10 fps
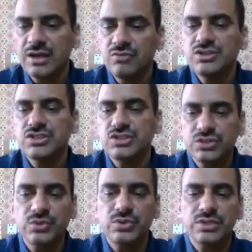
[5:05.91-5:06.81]
which
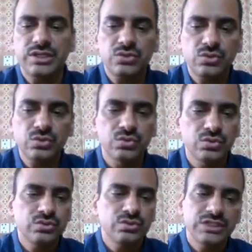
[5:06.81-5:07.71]
secure the
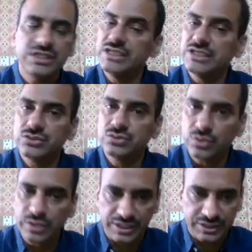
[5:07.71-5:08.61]
tooth in its
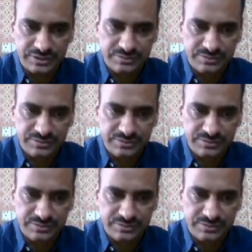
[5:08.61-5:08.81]
socket.